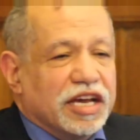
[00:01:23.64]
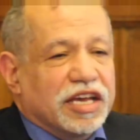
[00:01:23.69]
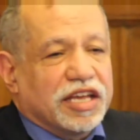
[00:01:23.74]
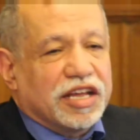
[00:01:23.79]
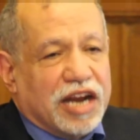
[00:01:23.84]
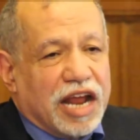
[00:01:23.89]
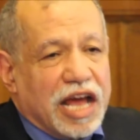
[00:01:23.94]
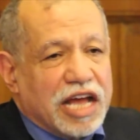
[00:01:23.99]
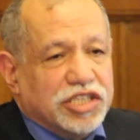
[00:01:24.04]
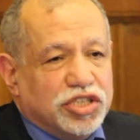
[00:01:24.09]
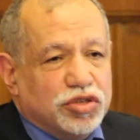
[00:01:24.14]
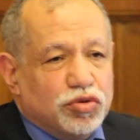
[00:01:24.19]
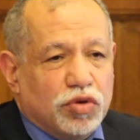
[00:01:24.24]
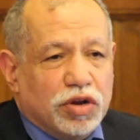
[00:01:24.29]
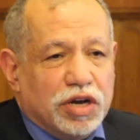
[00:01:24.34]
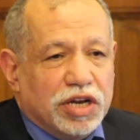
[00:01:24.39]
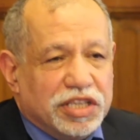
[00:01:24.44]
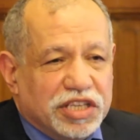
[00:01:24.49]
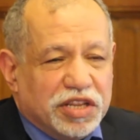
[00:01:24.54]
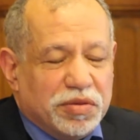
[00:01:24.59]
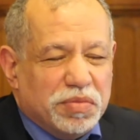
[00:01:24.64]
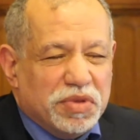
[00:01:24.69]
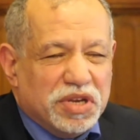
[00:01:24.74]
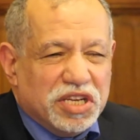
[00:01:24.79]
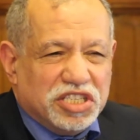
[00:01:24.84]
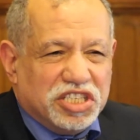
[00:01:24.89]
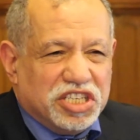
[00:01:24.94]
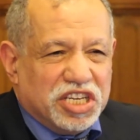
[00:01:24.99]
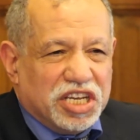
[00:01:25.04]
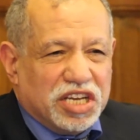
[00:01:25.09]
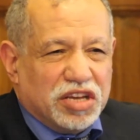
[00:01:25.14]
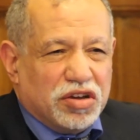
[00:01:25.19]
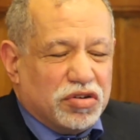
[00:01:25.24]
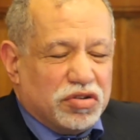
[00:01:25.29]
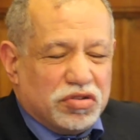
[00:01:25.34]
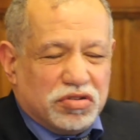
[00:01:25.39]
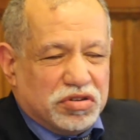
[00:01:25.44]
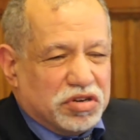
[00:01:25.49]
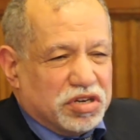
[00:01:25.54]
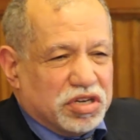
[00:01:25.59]
gradual diminishing
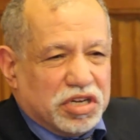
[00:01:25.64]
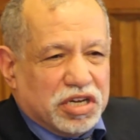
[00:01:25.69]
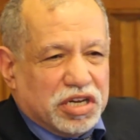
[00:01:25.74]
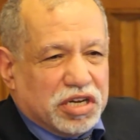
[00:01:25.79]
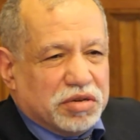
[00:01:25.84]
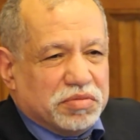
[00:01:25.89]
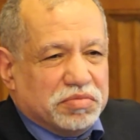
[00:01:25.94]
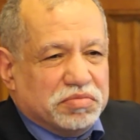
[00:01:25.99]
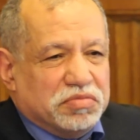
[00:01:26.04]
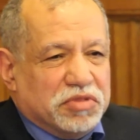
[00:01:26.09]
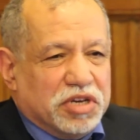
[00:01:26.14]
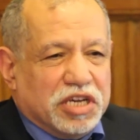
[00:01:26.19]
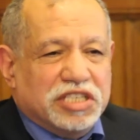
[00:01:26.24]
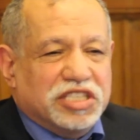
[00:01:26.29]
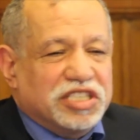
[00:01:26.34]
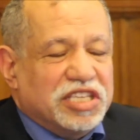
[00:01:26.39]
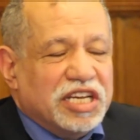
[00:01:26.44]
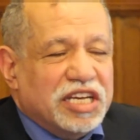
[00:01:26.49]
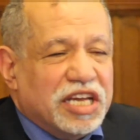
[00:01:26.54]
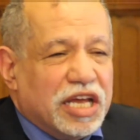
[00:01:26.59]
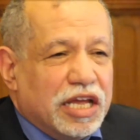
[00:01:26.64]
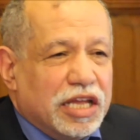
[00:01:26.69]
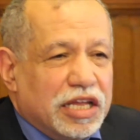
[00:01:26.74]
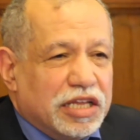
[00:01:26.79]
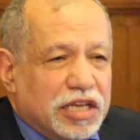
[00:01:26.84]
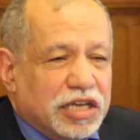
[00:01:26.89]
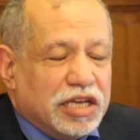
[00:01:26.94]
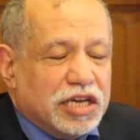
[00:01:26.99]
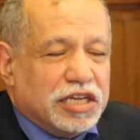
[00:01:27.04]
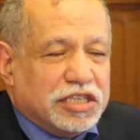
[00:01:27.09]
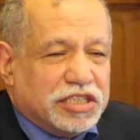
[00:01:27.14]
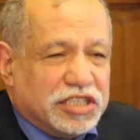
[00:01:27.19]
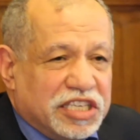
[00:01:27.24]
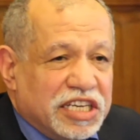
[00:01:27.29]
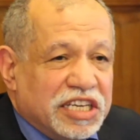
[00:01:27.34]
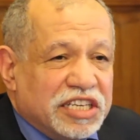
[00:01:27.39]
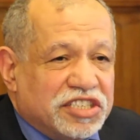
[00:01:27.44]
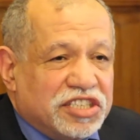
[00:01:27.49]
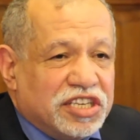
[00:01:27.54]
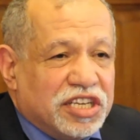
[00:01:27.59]
or
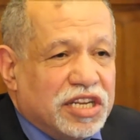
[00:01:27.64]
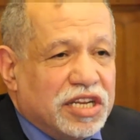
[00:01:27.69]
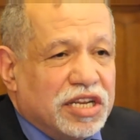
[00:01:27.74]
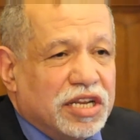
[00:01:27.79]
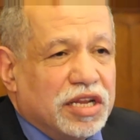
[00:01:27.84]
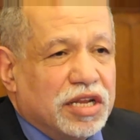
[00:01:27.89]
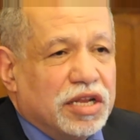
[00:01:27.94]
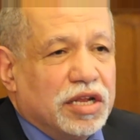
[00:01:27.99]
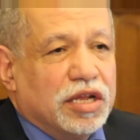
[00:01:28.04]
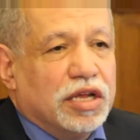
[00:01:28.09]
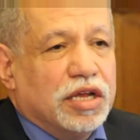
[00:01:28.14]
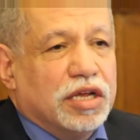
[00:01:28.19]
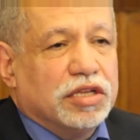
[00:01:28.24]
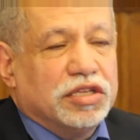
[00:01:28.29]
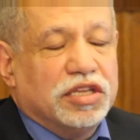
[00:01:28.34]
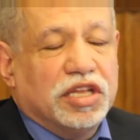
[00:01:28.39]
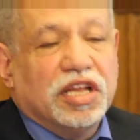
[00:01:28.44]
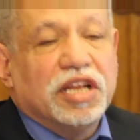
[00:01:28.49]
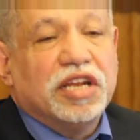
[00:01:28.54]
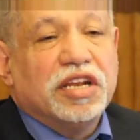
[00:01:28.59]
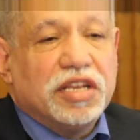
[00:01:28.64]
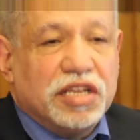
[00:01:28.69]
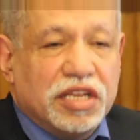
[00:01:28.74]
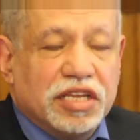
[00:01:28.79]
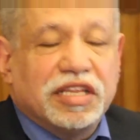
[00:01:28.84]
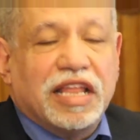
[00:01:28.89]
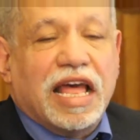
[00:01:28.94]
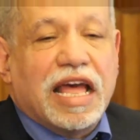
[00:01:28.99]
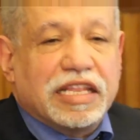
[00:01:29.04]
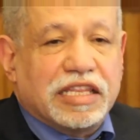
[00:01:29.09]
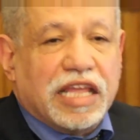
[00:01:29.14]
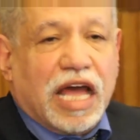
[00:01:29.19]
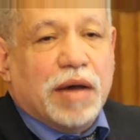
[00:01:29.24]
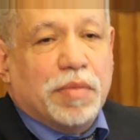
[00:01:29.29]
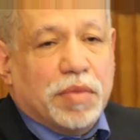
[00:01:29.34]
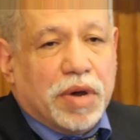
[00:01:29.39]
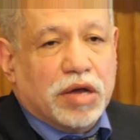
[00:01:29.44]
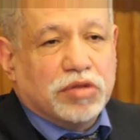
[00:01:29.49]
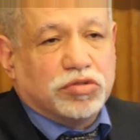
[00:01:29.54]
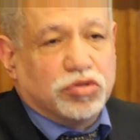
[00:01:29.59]
extinction, then that
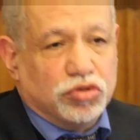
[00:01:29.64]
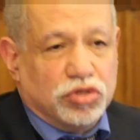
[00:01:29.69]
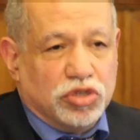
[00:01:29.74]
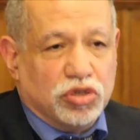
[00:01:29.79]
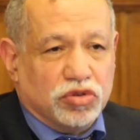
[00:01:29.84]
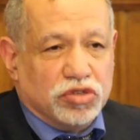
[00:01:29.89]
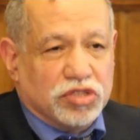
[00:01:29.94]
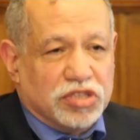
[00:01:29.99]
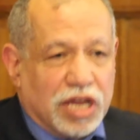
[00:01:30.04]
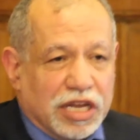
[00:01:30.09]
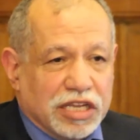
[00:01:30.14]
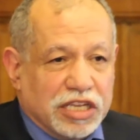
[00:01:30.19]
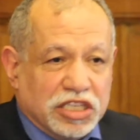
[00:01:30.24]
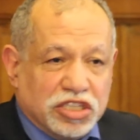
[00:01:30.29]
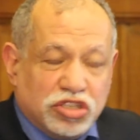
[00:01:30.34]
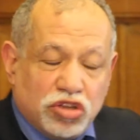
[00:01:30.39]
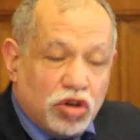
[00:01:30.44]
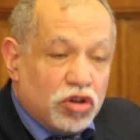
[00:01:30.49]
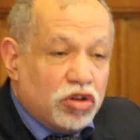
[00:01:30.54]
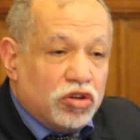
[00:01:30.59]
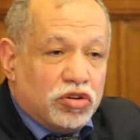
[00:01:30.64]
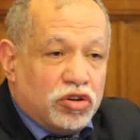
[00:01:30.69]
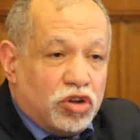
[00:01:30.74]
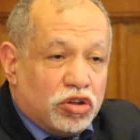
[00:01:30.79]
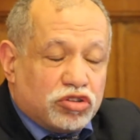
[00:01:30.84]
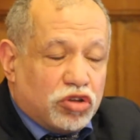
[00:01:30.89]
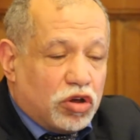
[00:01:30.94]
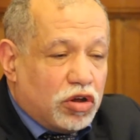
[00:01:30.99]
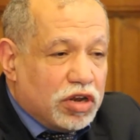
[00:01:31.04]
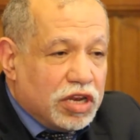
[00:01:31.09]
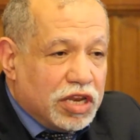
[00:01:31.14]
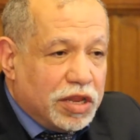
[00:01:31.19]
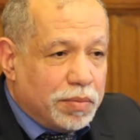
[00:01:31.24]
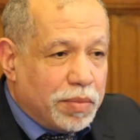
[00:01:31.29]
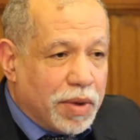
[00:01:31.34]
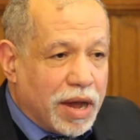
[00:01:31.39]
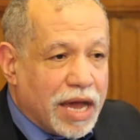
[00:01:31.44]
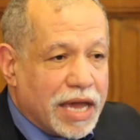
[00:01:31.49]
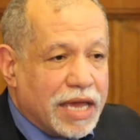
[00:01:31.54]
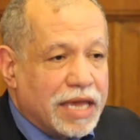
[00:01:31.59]
amounts to genocide. It's not only
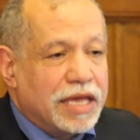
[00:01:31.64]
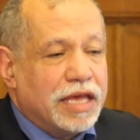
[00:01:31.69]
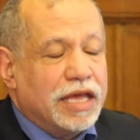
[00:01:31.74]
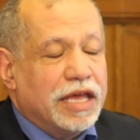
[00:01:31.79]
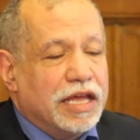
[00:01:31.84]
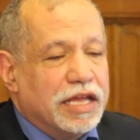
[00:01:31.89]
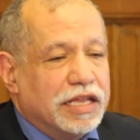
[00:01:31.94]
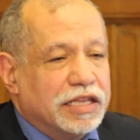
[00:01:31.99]
by